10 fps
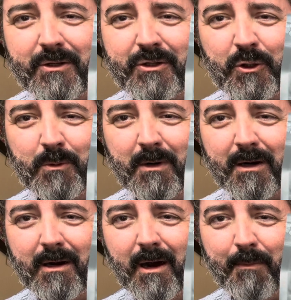Doom
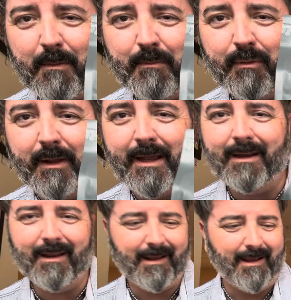Cup
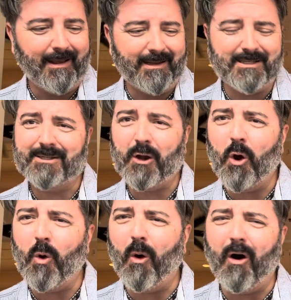Blend.
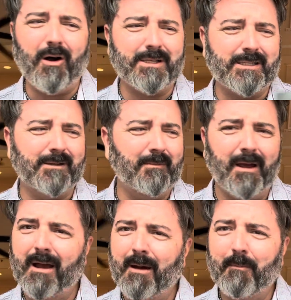So awesome,
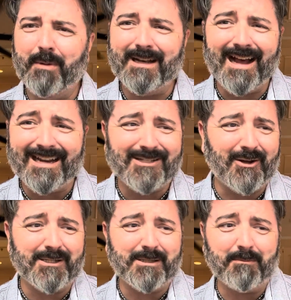but not as
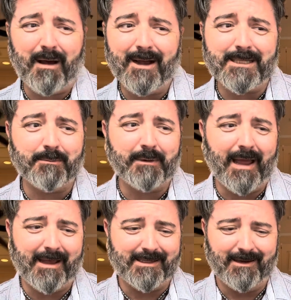awesome possibly
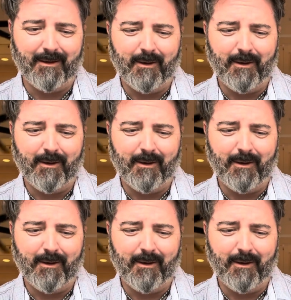as